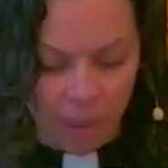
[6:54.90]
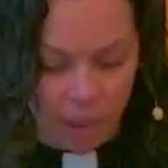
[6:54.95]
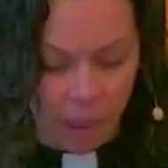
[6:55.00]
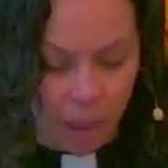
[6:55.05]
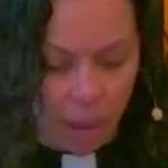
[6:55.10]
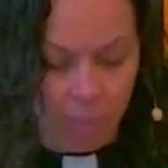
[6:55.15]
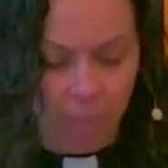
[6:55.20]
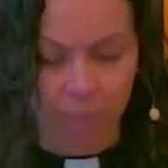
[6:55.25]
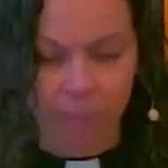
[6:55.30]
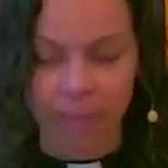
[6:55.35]
But
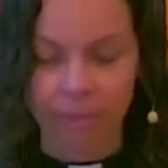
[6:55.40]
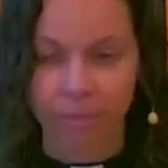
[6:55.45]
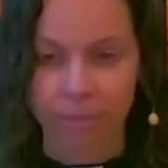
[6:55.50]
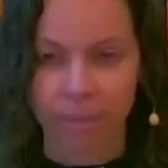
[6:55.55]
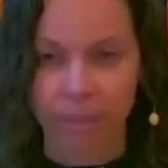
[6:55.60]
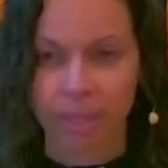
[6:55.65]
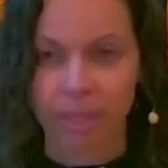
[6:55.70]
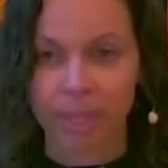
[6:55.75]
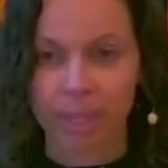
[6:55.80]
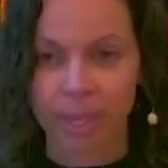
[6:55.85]
I wait
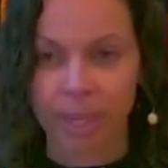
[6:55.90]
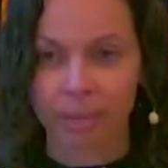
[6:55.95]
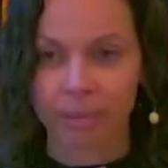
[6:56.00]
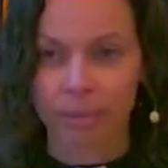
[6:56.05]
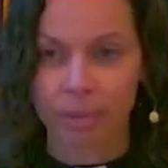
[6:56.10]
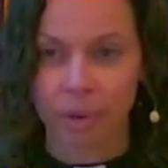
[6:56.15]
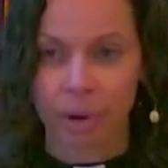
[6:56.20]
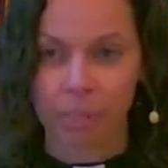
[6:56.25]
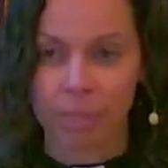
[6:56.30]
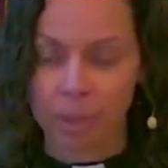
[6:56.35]
calmly for
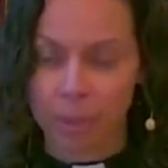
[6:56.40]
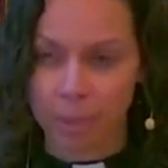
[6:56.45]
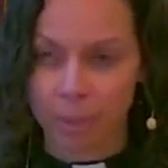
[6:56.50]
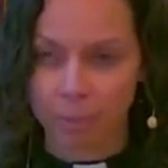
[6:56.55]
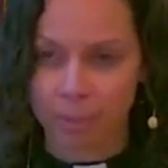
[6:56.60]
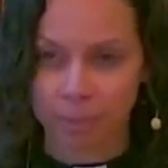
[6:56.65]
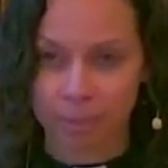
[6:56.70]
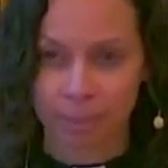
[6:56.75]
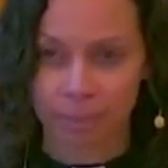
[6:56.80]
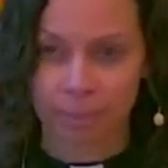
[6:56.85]
the day of
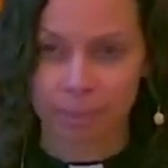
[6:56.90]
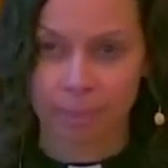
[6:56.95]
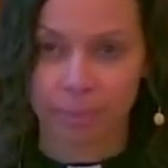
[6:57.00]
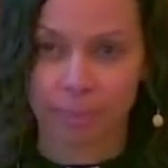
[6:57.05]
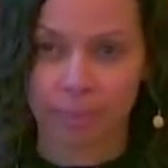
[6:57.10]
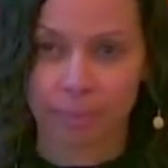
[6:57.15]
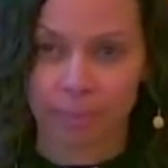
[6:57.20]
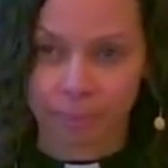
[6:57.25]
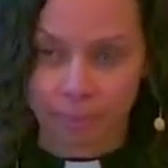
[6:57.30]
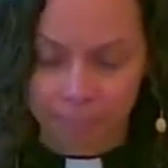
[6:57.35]
trouble.
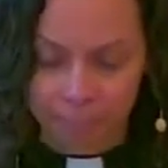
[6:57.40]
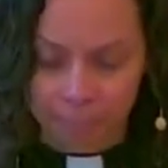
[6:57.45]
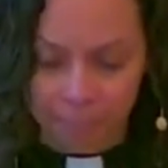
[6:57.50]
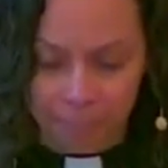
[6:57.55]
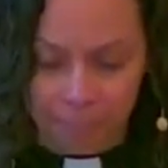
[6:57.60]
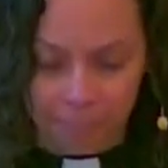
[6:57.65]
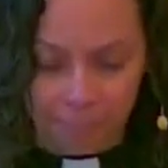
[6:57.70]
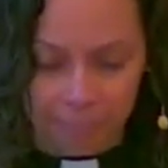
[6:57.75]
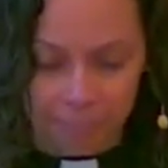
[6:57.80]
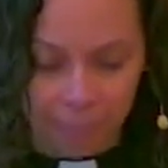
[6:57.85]

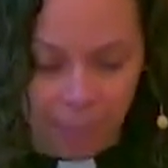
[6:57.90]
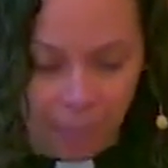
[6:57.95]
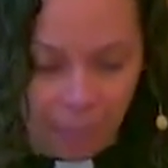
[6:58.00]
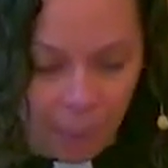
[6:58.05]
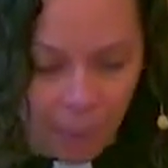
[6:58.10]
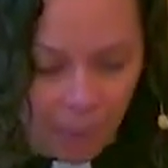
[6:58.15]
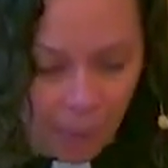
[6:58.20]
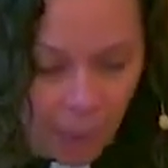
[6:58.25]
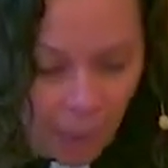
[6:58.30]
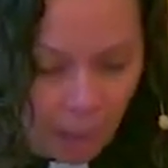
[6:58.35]

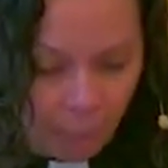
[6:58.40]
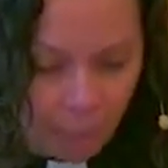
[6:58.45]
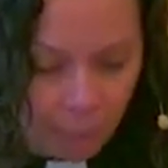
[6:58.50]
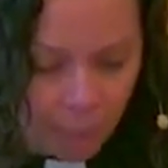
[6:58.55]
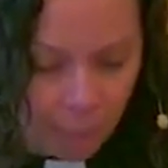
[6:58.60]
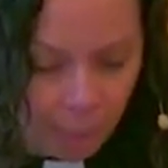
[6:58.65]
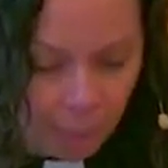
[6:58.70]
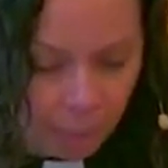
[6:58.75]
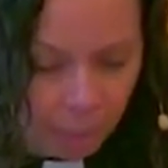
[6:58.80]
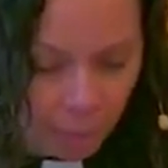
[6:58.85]
I
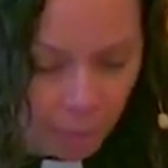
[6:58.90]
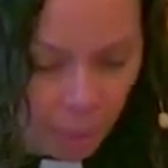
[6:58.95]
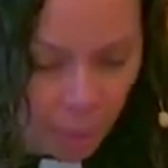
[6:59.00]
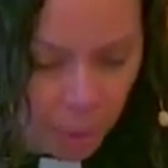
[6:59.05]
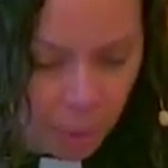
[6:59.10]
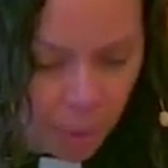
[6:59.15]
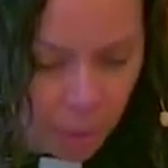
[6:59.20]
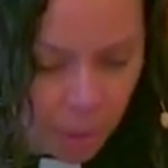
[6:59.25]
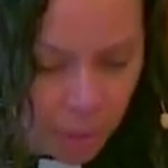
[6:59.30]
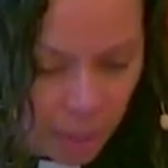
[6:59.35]
wait calmly
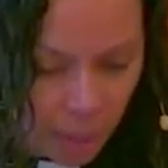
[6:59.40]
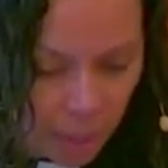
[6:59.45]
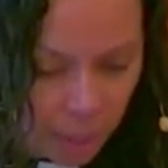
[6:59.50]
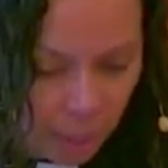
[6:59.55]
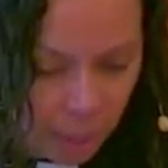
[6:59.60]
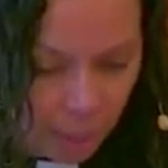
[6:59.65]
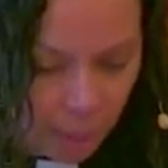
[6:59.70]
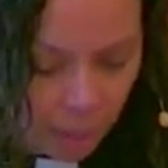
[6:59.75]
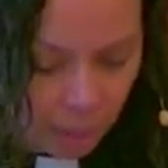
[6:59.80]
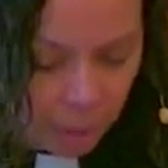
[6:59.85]
for
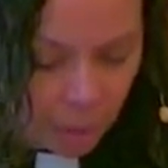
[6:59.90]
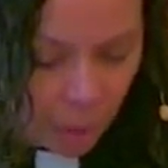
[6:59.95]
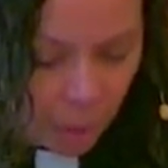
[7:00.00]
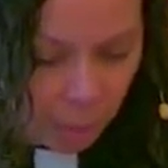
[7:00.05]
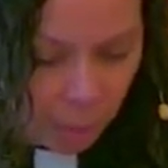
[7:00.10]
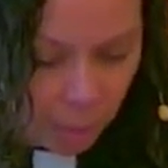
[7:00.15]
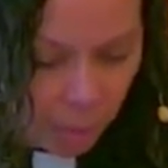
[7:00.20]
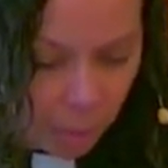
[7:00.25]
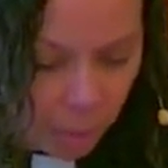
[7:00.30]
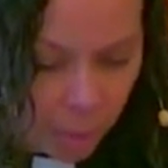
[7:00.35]
the day
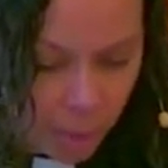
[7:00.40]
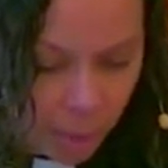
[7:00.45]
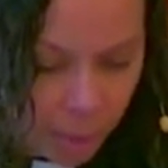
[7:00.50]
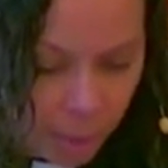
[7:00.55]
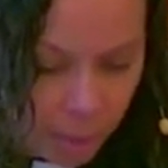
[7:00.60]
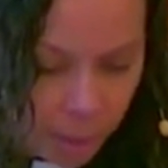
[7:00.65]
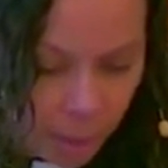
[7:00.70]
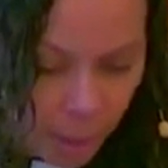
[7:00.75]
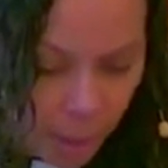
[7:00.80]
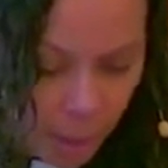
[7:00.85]
of
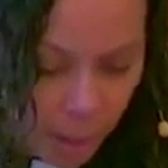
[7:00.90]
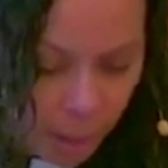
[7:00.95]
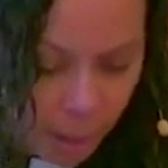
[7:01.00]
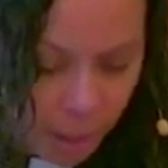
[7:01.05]
trouble.